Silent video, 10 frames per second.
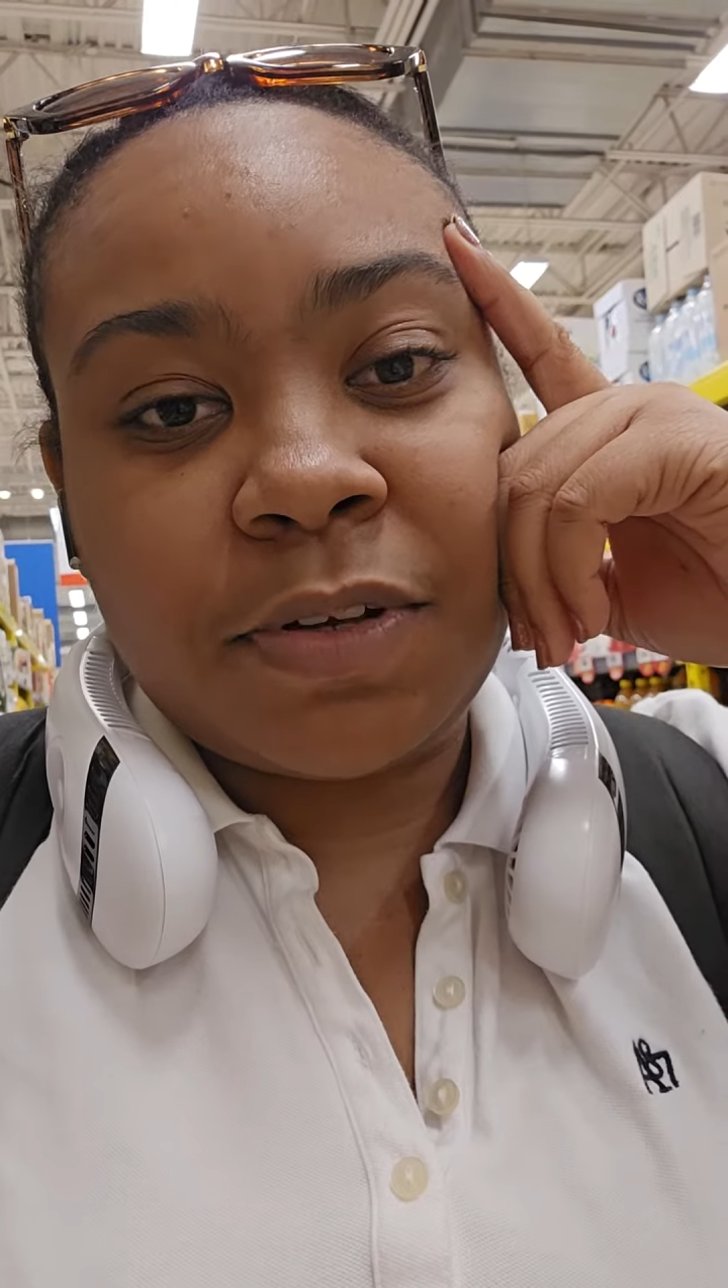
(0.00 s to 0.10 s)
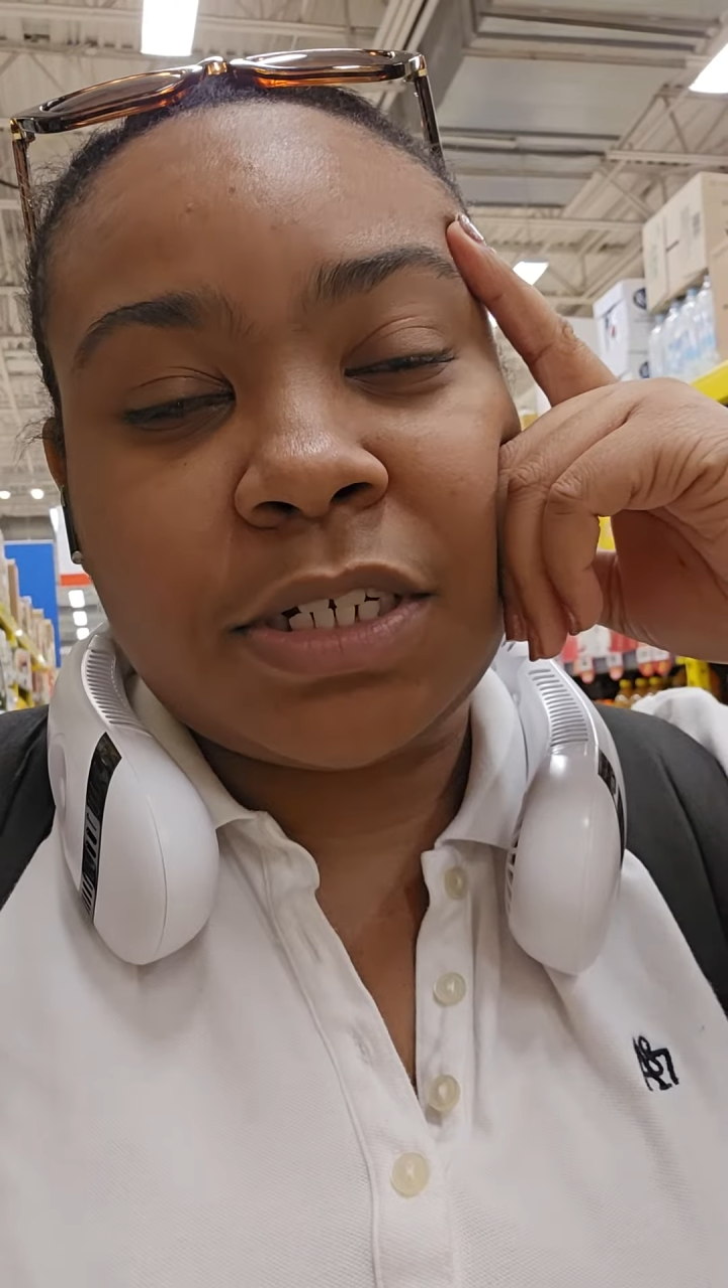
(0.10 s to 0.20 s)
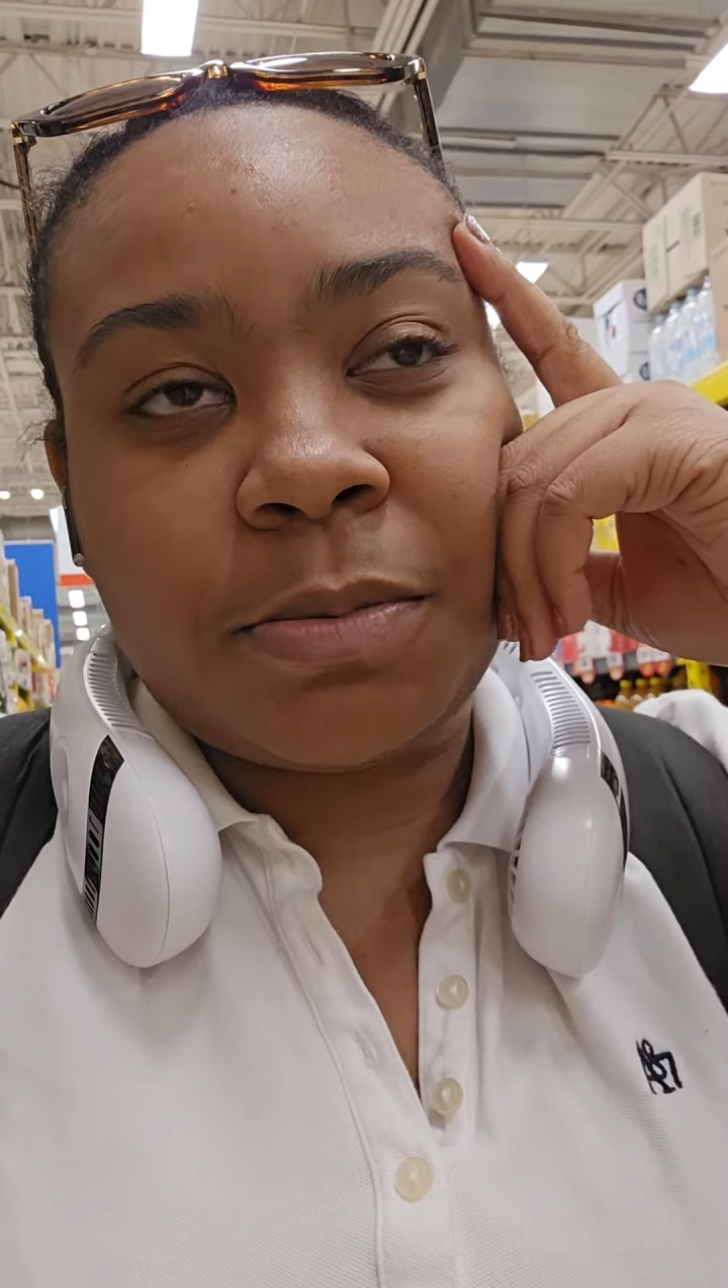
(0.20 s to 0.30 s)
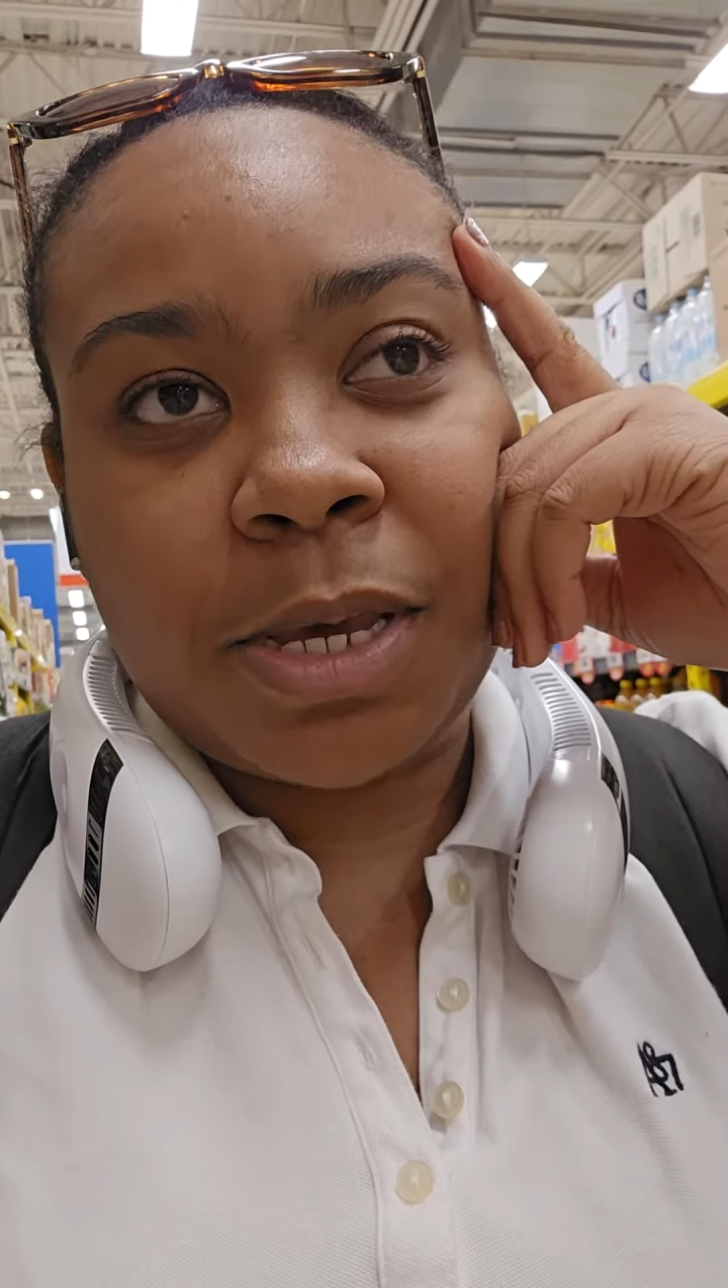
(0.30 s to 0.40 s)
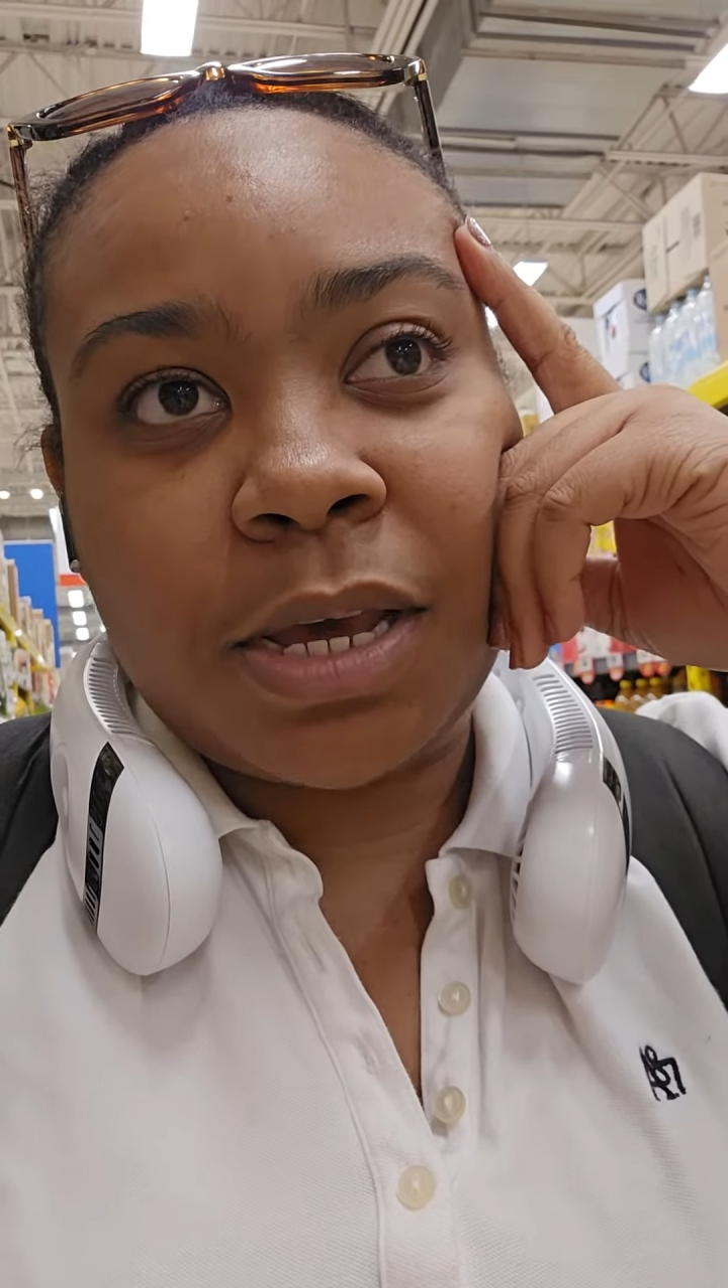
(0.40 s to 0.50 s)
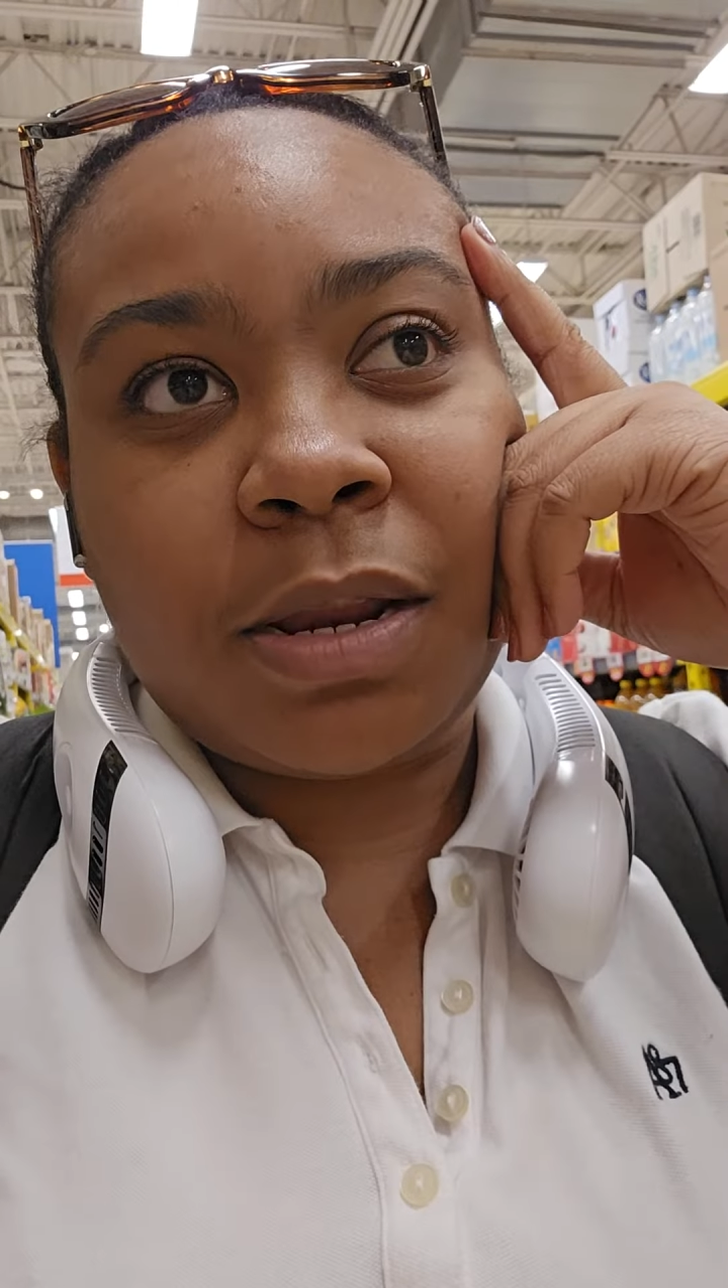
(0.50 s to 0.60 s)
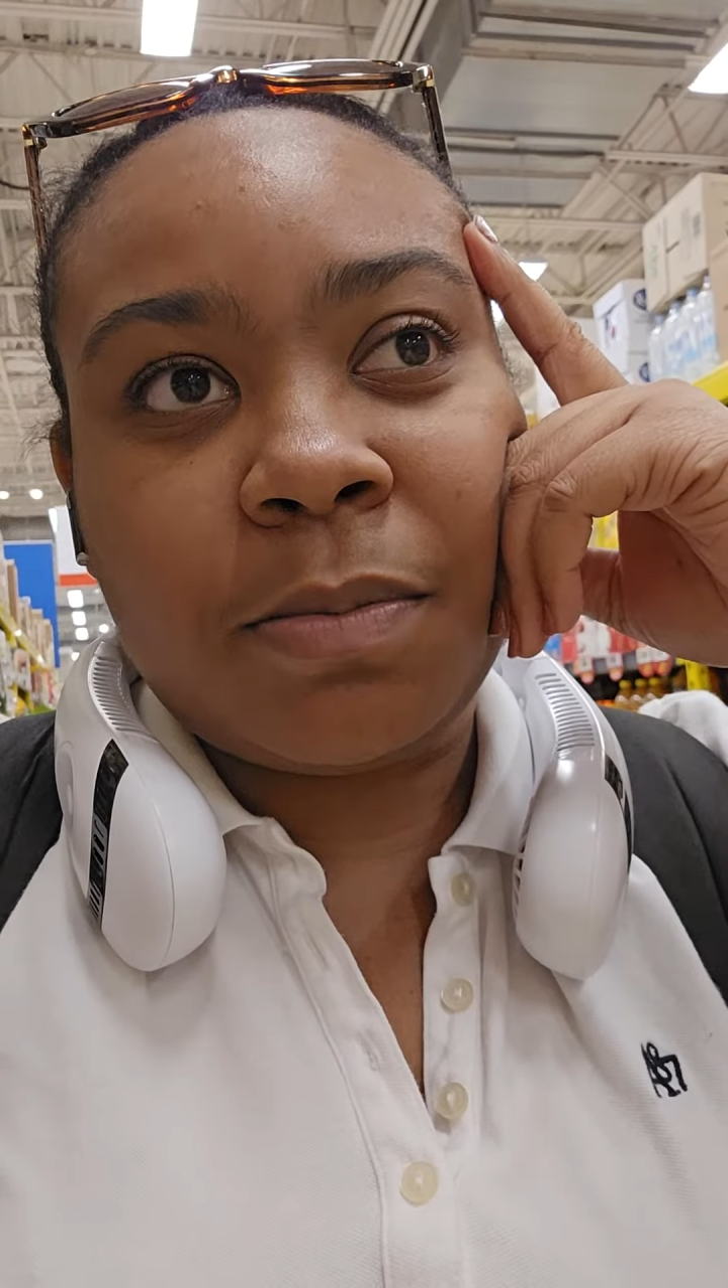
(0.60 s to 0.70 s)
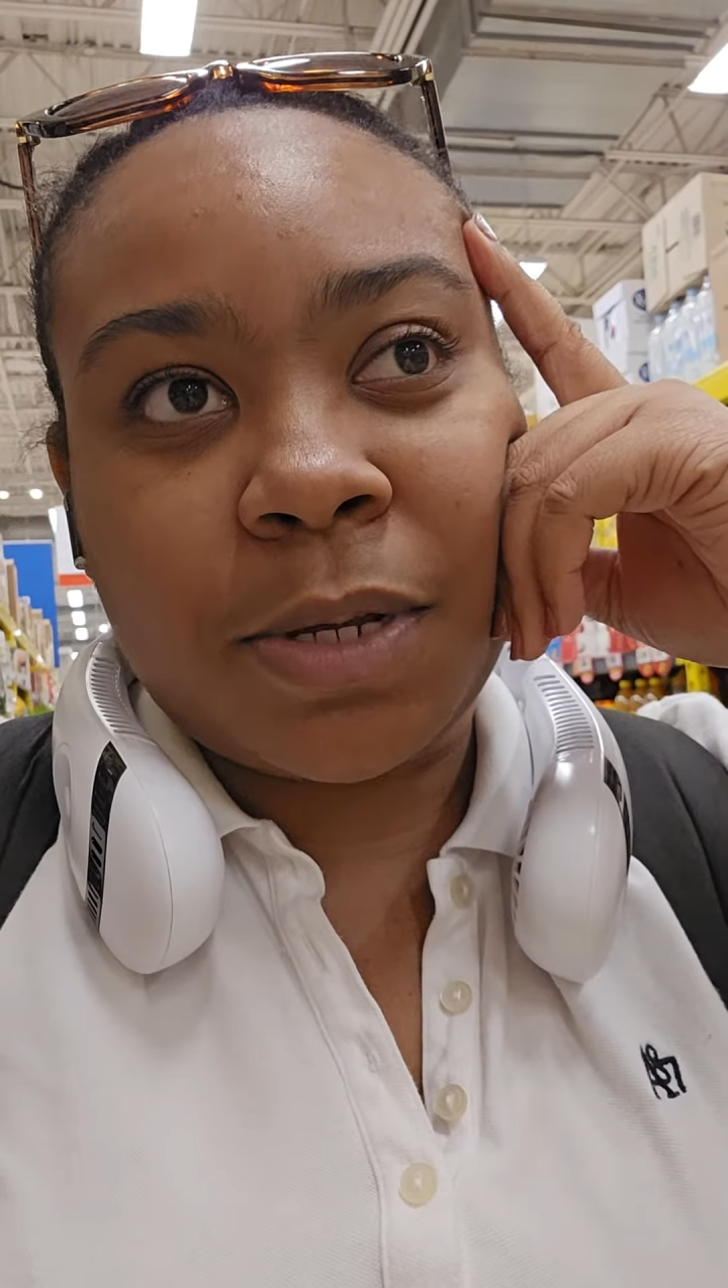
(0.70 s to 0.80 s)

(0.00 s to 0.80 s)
for Jamaican